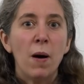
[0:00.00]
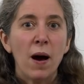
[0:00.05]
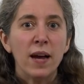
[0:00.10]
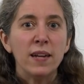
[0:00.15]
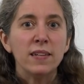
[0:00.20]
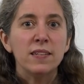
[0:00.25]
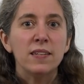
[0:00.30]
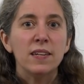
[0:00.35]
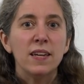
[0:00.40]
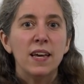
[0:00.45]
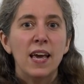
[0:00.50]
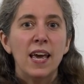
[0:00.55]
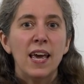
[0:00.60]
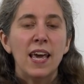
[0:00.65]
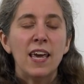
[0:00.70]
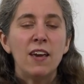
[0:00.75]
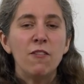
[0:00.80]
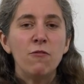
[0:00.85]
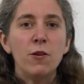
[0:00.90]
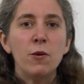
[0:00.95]
But
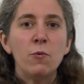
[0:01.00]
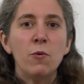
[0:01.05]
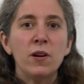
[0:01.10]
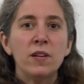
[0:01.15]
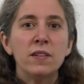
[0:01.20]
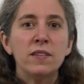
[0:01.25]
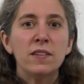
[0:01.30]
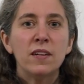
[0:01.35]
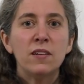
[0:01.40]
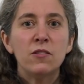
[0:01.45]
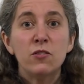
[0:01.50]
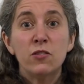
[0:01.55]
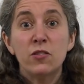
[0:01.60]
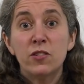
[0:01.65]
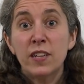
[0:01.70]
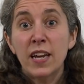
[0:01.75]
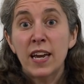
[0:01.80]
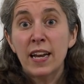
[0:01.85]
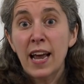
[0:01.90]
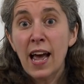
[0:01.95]
if we want to
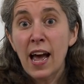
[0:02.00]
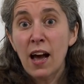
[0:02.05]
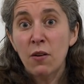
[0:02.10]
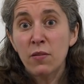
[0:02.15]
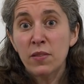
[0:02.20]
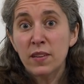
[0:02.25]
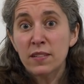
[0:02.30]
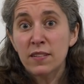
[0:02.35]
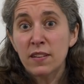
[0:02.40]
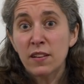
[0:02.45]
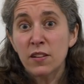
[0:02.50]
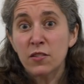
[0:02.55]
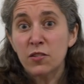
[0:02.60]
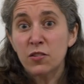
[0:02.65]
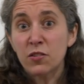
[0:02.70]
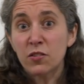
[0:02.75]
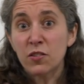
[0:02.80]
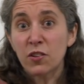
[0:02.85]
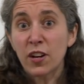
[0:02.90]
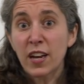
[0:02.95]
understand how these
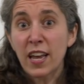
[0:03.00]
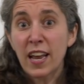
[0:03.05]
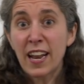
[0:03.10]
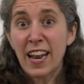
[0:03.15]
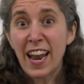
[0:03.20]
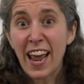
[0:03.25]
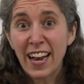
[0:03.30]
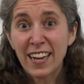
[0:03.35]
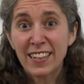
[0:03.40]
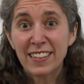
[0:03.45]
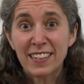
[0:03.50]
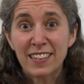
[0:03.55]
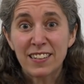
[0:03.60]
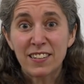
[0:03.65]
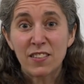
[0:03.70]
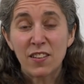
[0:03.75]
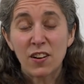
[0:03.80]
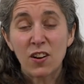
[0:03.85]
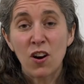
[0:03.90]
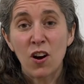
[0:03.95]
clusters are connected
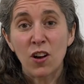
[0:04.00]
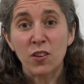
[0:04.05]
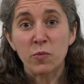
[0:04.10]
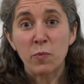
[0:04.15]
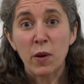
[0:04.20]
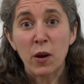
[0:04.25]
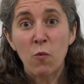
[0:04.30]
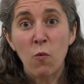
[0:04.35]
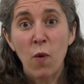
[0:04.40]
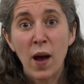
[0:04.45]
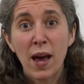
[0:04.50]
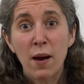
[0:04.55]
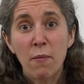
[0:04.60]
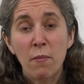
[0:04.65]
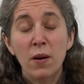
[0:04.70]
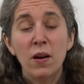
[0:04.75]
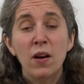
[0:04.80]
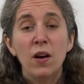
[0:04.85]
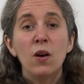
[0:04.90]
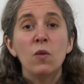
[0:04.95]
to the cosmic
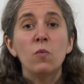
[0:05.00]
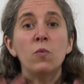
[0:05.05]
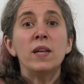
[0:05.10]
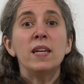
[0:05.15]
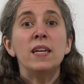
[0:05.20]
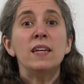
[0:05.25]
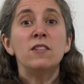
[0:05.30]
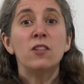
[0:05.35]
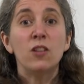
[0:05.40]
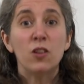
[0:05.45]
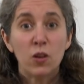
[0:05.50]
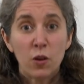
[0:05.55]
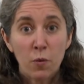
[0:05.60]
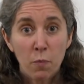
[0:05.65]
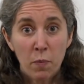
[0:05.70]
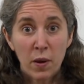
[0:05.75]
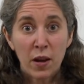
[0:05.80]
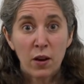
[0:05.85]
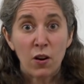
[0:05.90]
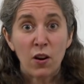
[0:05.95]
web, we need to
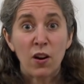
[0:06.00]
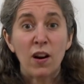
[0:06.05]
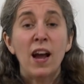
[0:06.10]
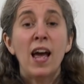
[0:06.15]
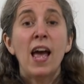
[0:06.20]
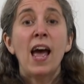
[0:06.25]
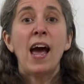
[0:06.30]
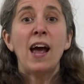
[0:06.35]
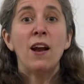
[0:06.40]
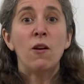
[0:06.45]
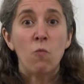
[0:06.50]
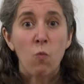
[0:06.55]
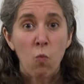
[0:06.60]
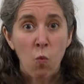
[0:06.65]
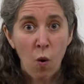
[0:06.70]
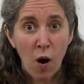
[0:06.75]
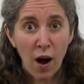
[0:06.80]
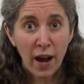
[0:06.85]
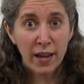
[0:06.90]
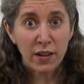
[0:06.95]
look bigger
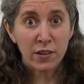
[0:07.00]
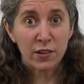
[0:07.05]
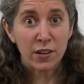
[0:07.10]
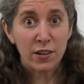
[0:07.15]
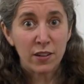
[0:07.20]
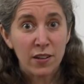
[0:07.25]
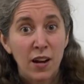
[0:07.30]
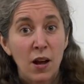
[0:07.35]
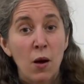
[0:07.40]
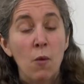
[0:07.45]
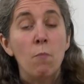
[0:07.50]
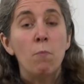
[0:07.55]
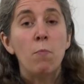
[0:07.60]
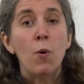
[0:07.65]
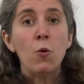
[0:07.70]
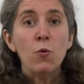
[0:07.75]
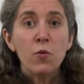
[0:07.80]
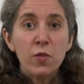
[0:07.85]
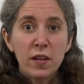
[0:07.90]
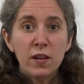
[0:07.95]
and wider,
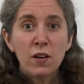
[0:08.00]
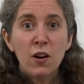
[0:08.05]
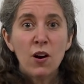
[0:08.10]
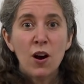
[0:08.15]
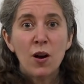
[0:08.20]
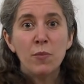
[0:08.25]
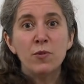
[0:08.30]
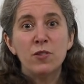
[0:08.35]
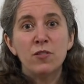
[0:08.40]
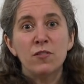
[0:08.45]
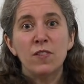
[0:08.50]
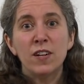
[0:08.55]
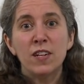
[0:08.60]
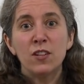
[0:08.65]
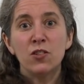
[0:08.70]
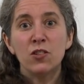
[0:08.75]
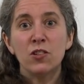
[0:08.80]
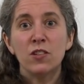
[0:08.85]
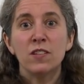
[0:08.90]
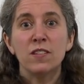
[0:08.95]
both in our
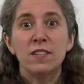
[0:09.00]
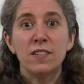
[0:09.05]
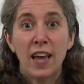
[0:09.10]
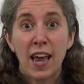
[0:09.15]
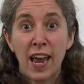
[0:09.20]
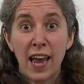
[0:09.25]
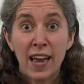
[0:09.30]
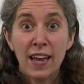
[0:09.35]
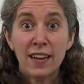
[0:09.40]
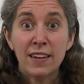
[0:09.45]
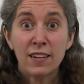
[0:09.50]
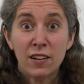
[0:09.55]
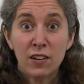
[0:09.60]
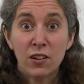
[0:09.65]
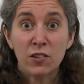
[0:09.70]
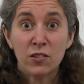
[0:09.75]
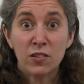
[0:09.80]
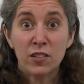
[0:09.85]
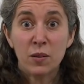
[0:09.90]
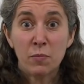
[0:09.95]
observations and in
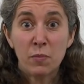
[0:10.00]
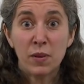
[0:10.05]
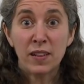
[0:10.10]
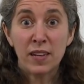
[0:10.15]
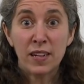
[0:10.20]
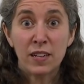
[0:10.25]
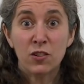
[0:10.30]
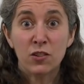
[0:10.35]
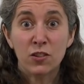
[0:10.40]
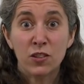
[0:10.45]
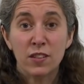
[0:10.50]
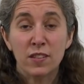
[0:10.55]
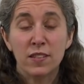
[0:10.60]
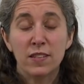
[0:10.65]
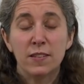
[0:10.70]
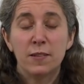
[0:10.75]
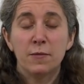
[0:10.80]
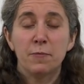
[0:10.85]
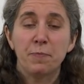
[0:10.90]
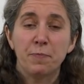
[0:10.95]
our
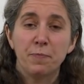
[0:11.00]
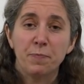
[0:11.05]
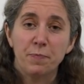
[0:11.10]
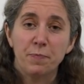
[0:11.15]
simulations.